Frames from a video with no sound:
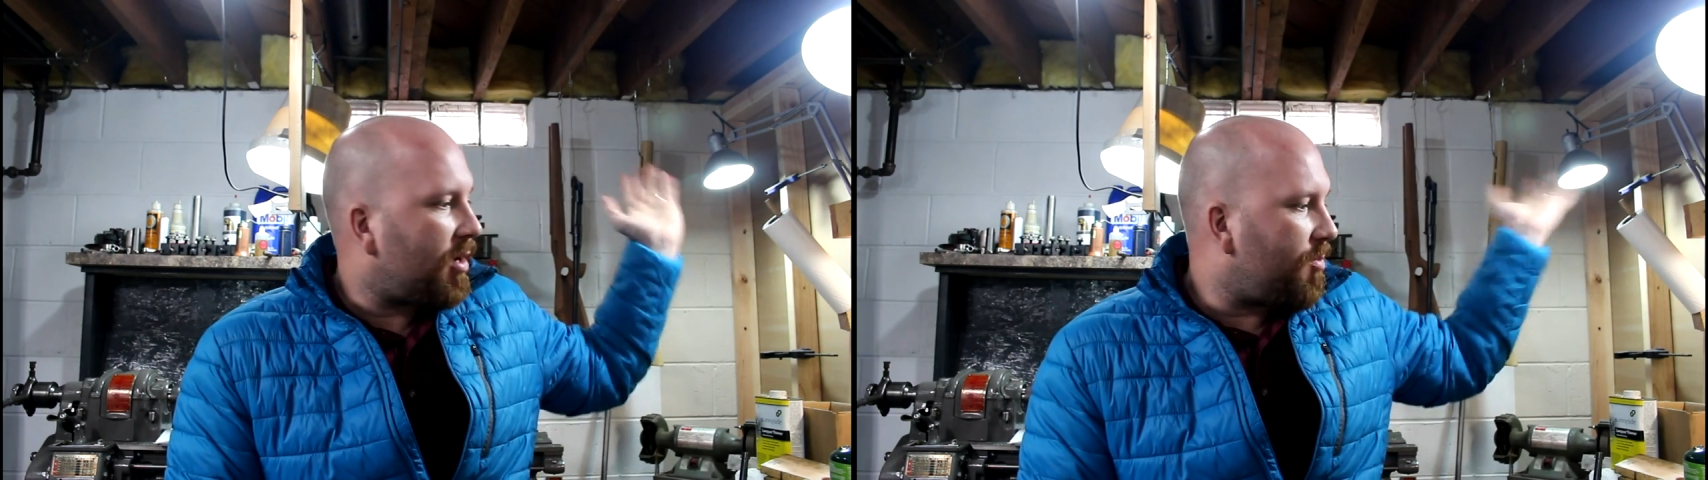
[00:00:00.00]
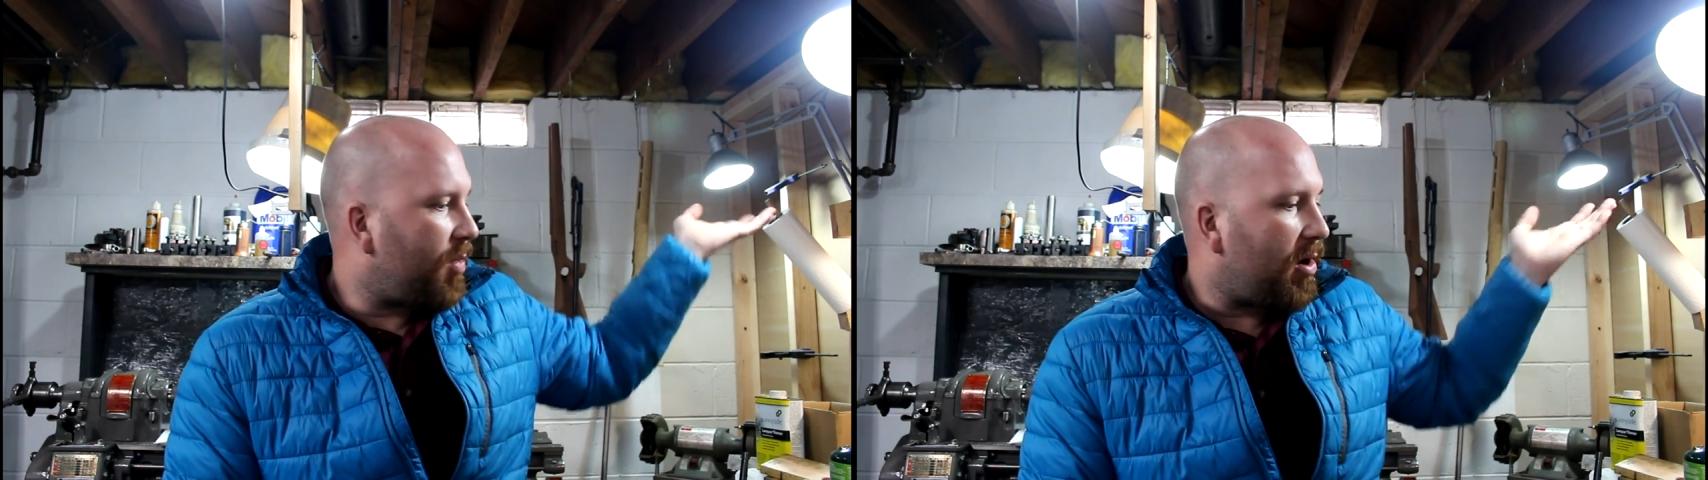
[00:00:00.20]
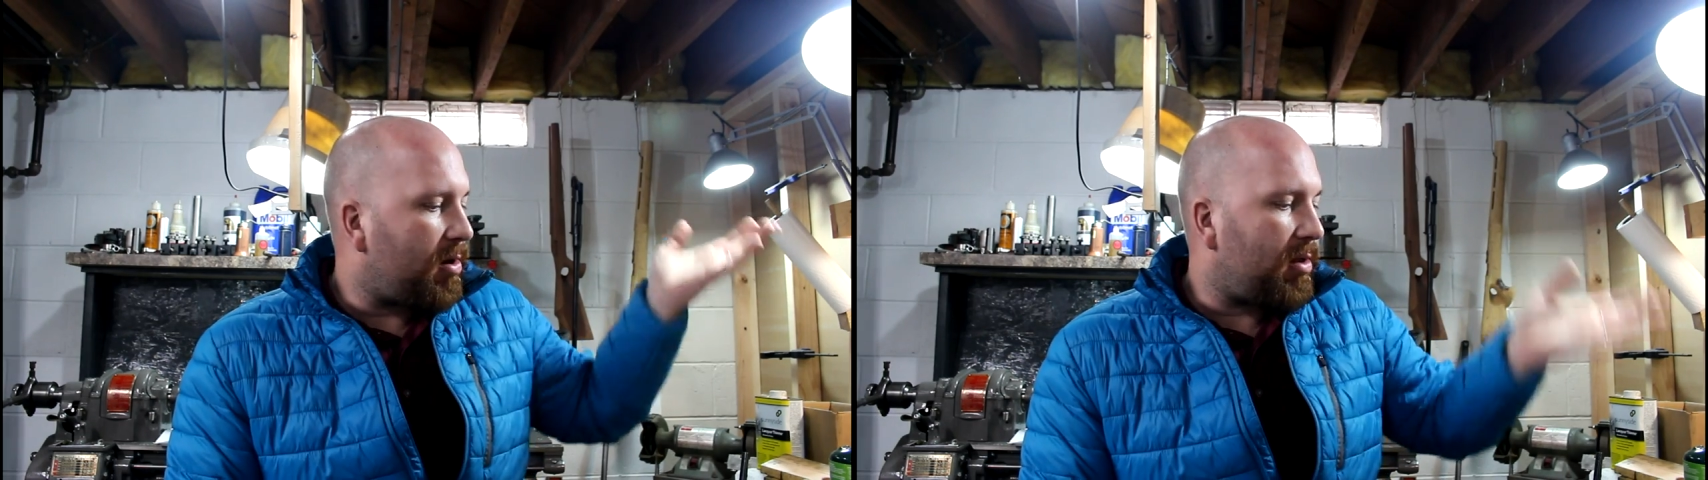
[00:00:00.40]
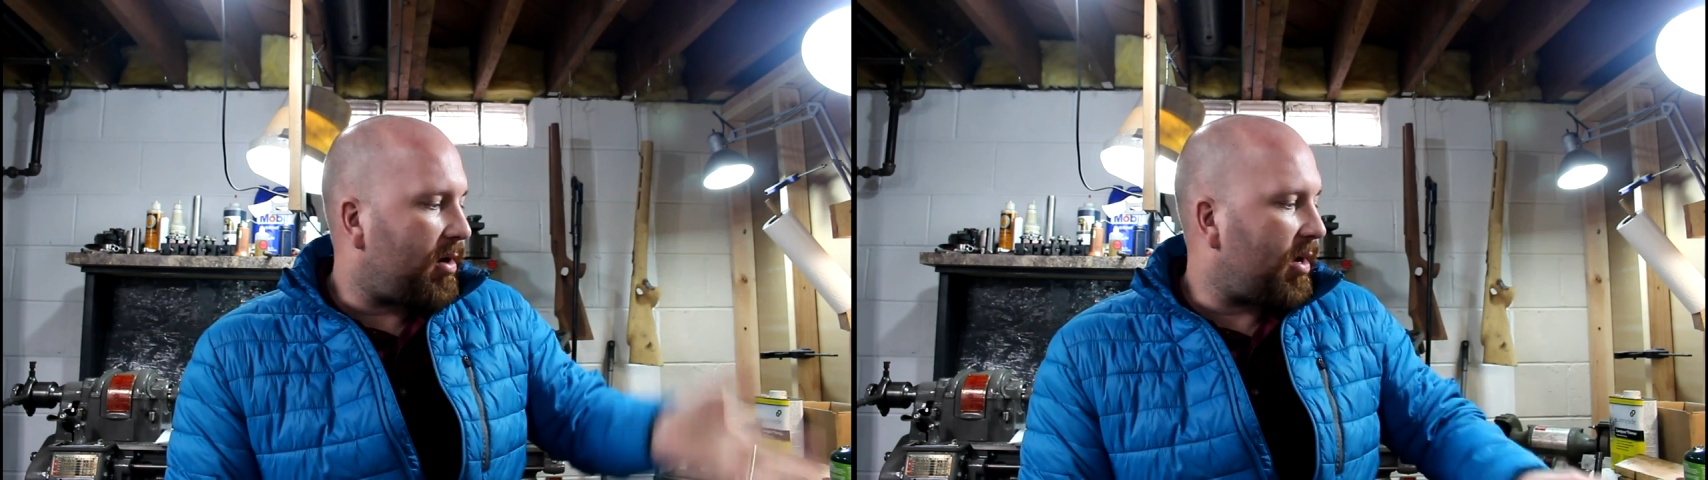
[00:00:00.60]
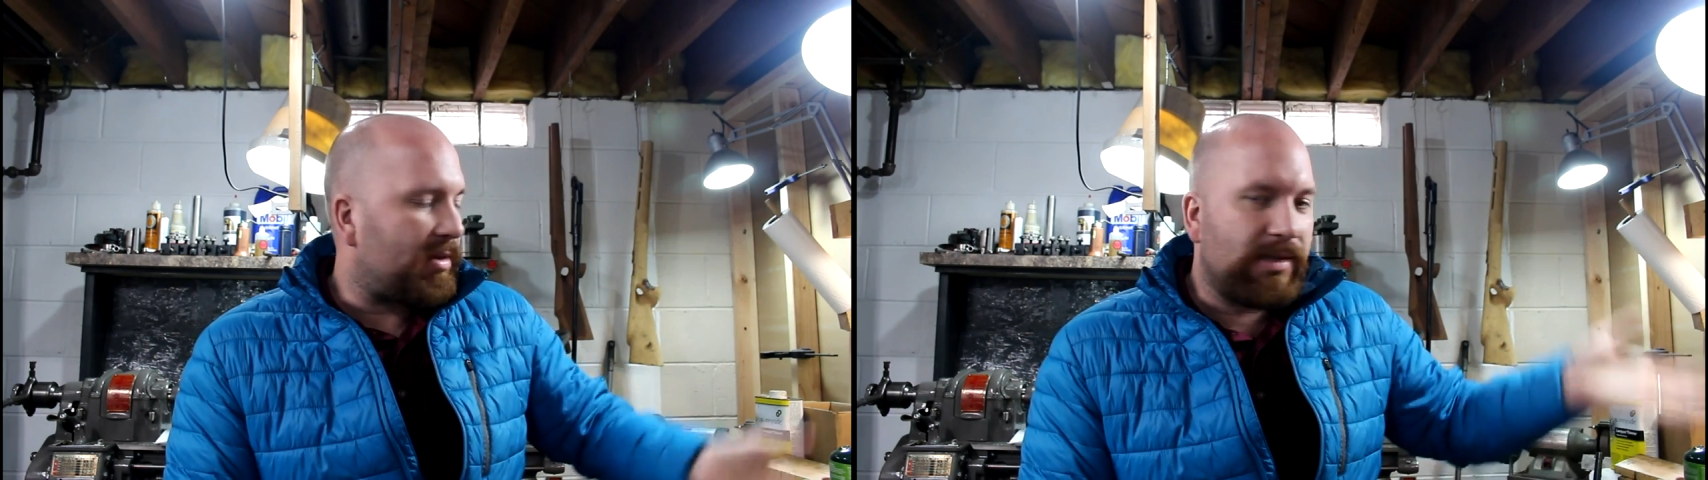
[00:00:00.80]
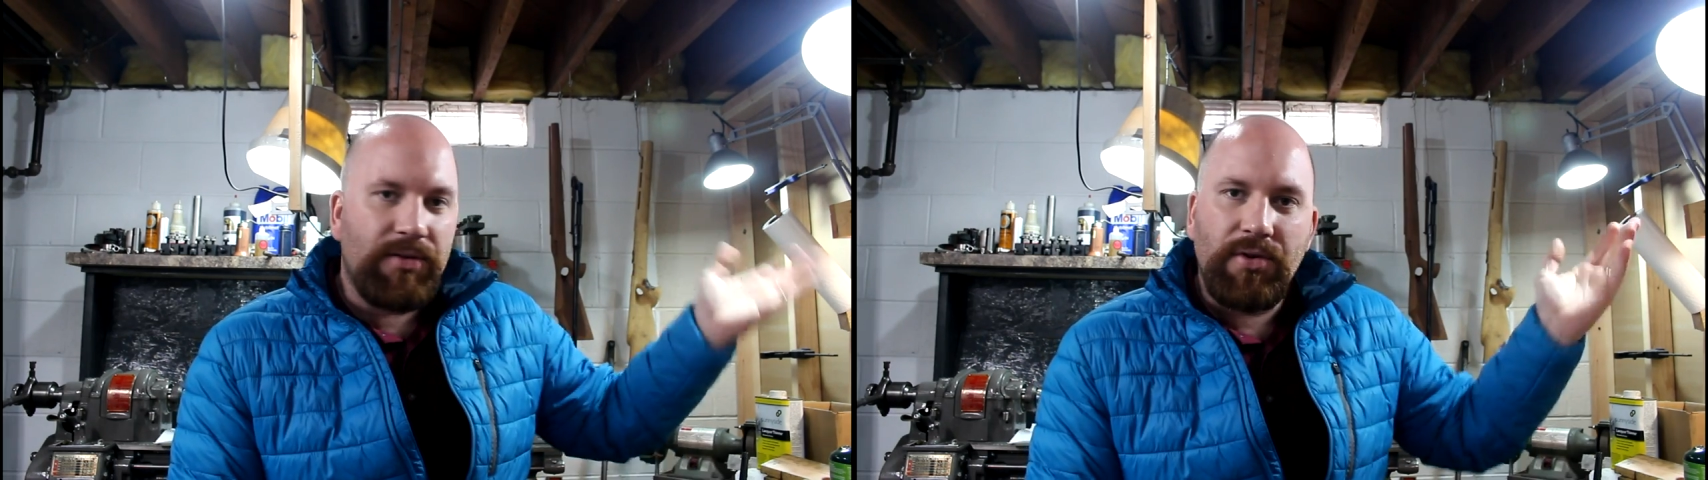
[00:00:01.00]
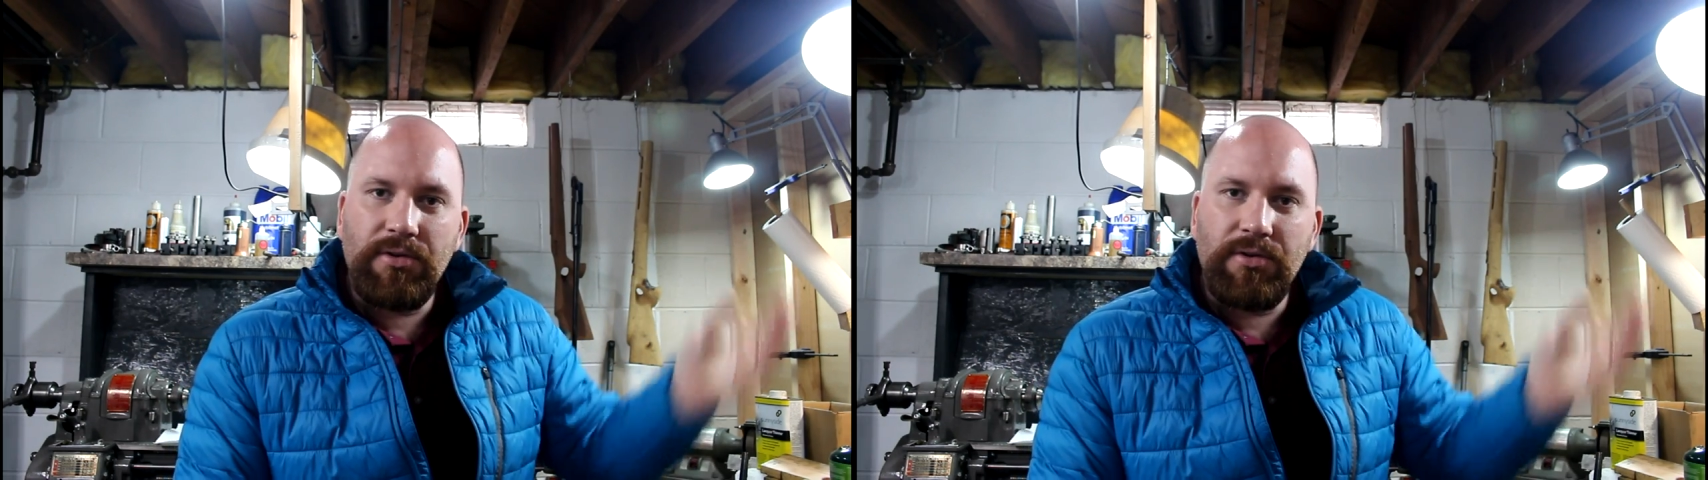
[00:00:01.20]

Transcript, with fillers: I got a barrel and I got several